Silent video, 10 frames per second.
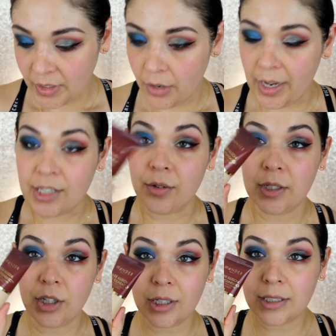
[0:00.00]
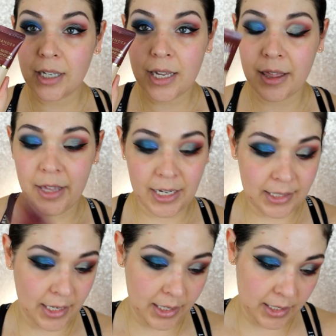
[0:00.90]
Okay, so it looks like
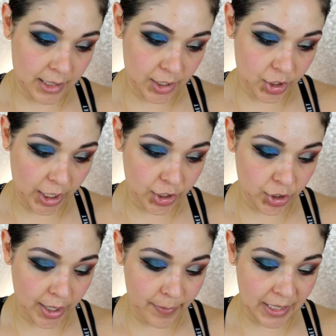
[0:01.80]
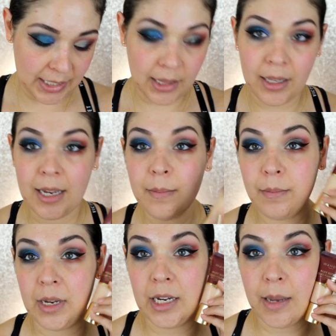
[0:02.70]
this, and the shade she sent me is light
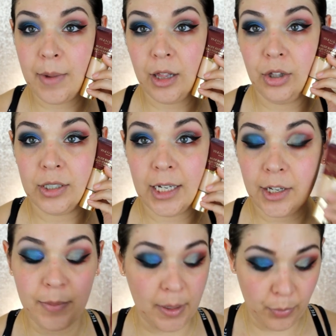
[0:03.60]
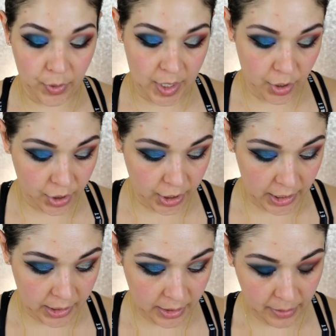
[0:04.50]
medium. It looks like it'd be a pretty
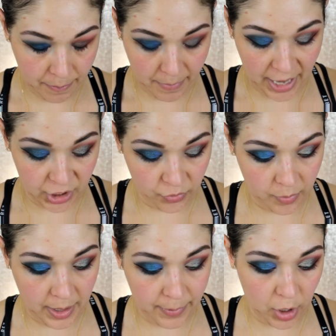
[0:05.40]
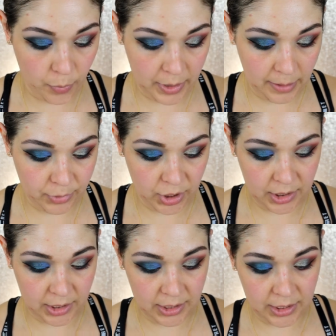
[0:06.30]
good match for me. I'm gonna open it up
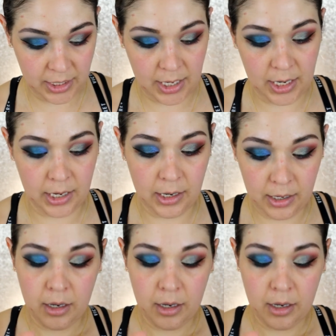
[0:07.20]
just to see.